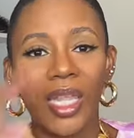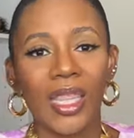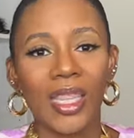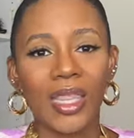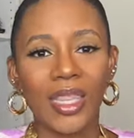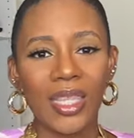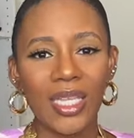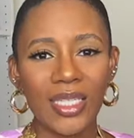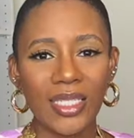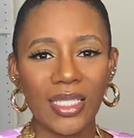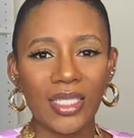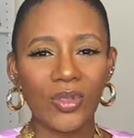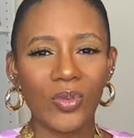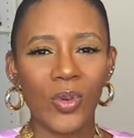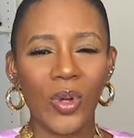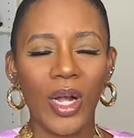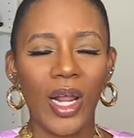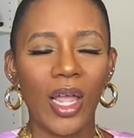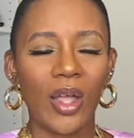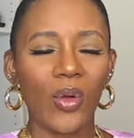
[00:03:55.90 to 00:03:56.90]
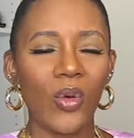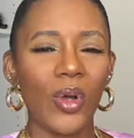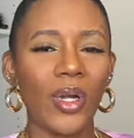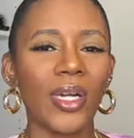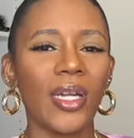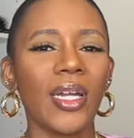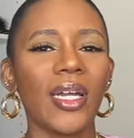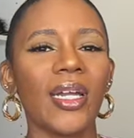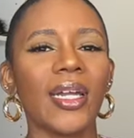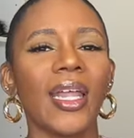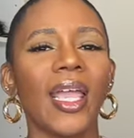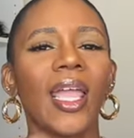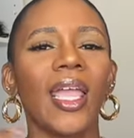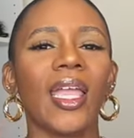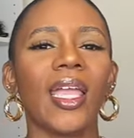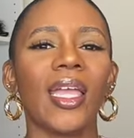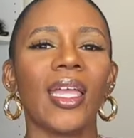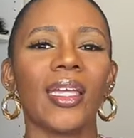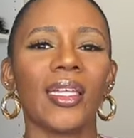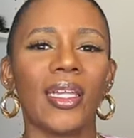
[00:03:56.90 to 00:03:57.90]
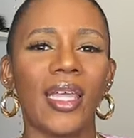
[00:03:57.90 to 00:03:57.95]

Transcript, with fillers: this is what I ordered and